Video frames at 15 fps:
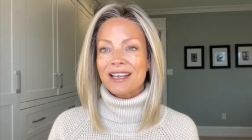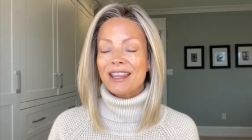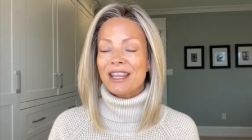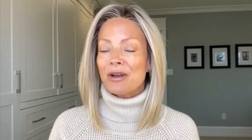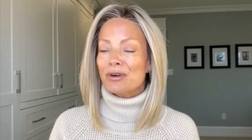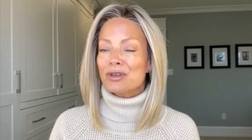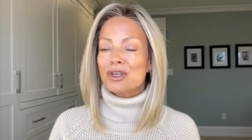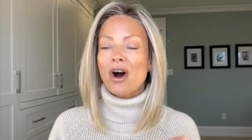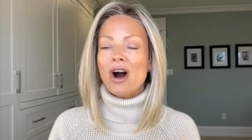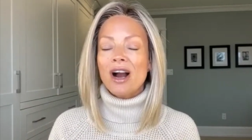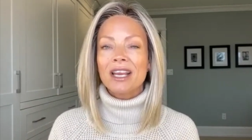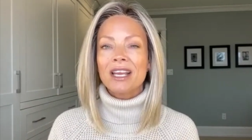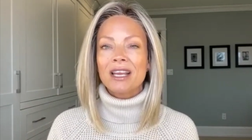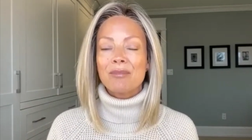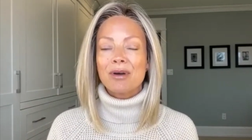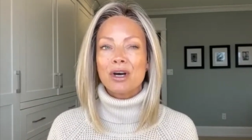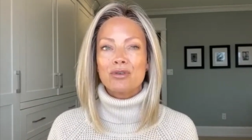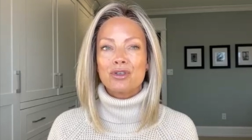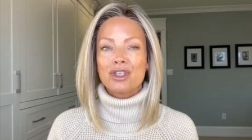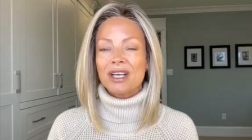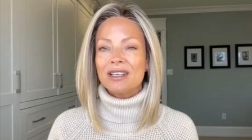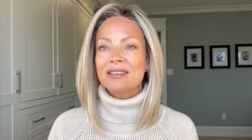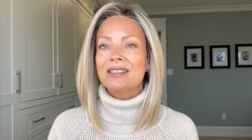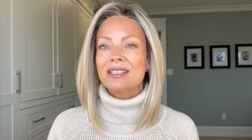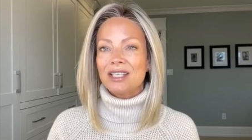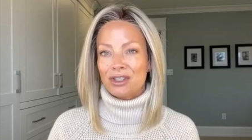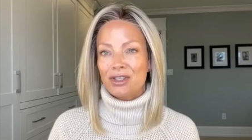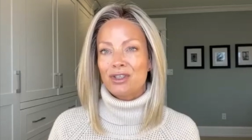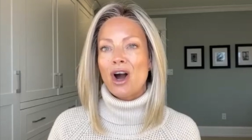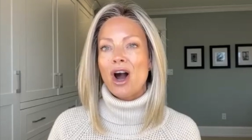And they were talking about just
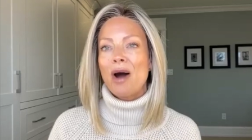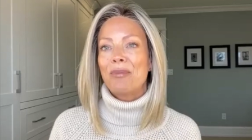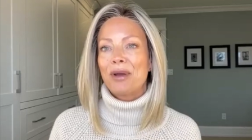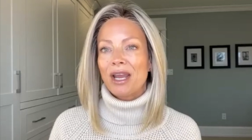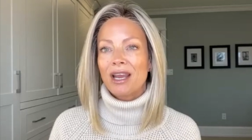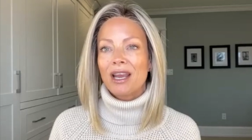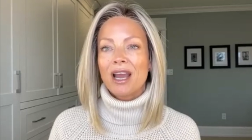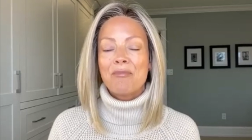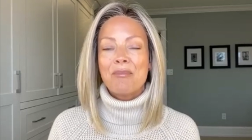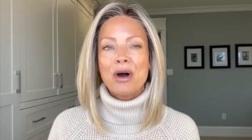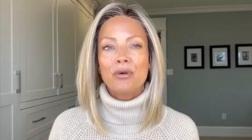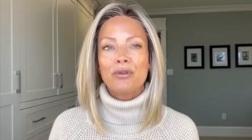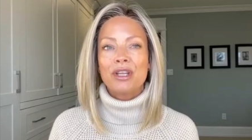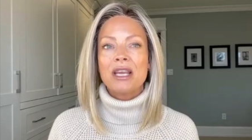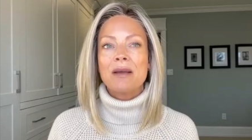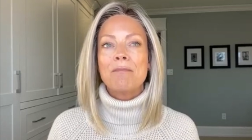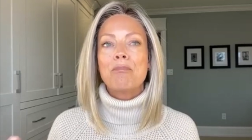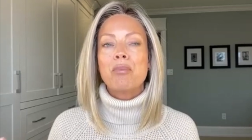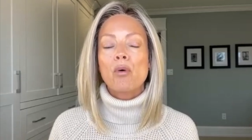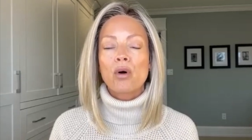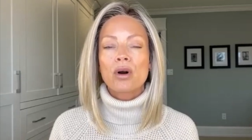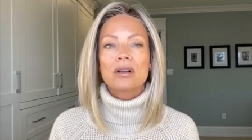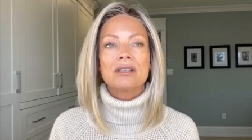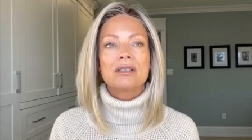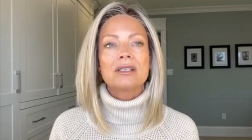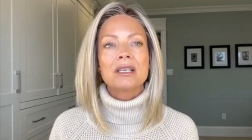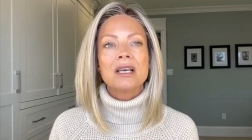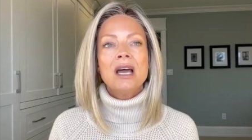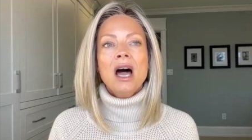this topic, about the importance